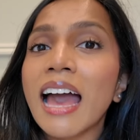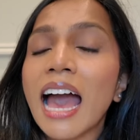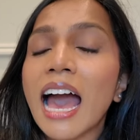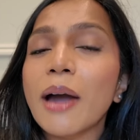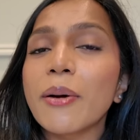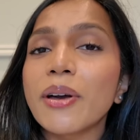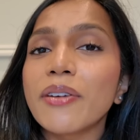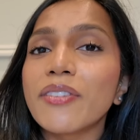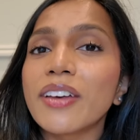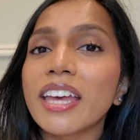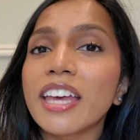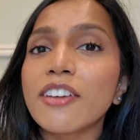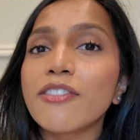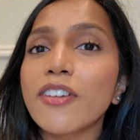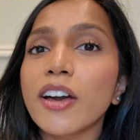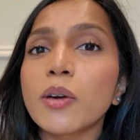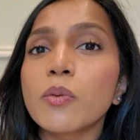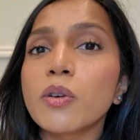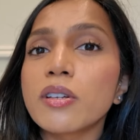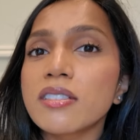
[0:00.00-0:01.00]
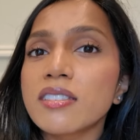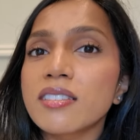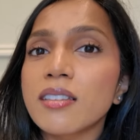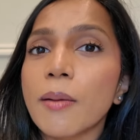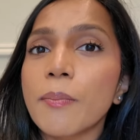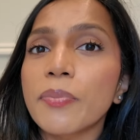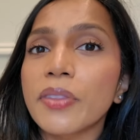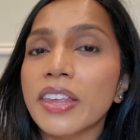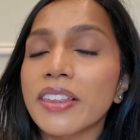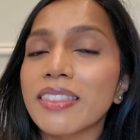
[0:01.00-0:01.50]
However, if I want
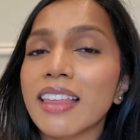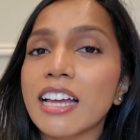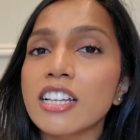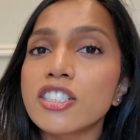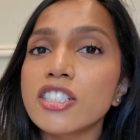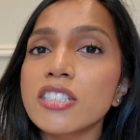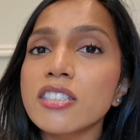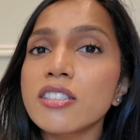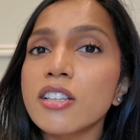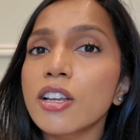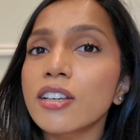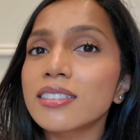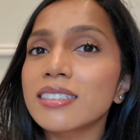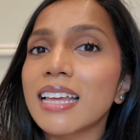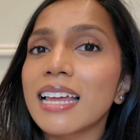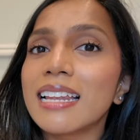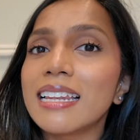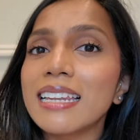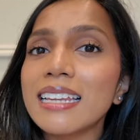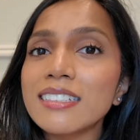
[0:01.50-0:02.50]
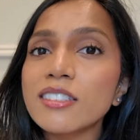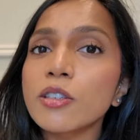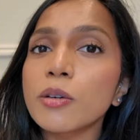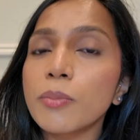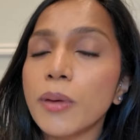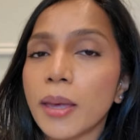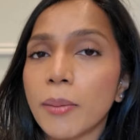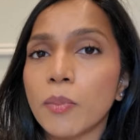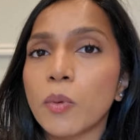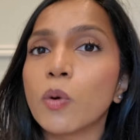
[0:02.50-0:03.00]
something that just looks a little
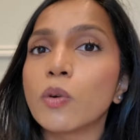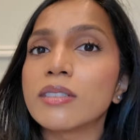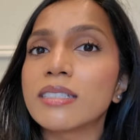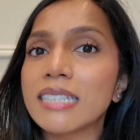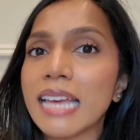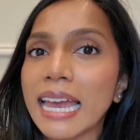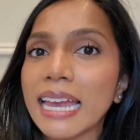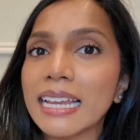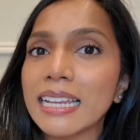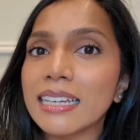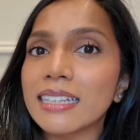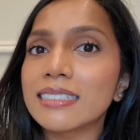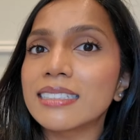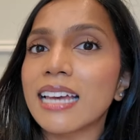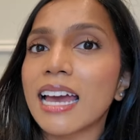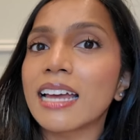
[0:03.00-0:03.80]
bit more tailored